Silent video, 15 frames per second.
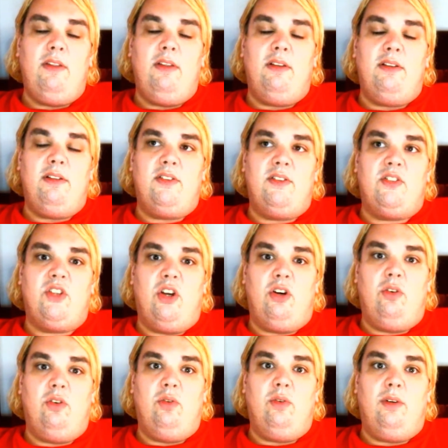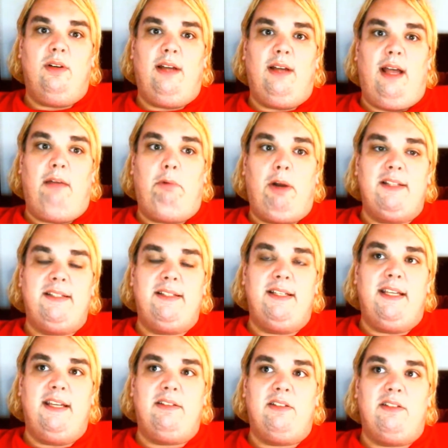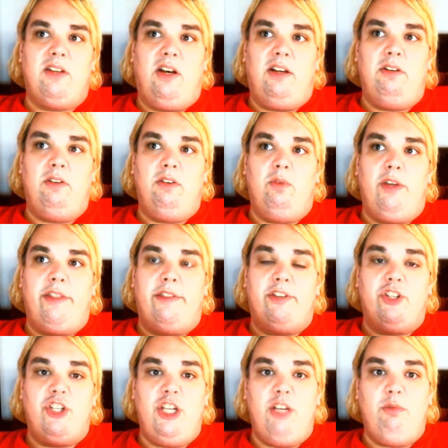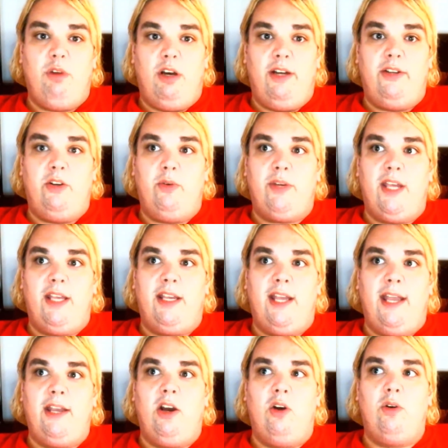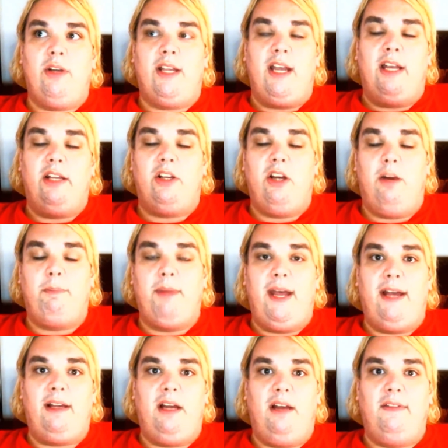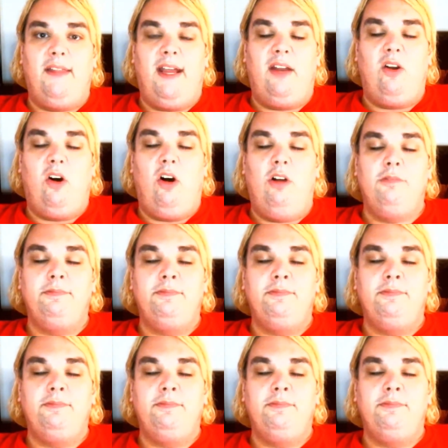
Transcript: so I wanted to get done with She-Ra and OKKO to kind of cut back on that all.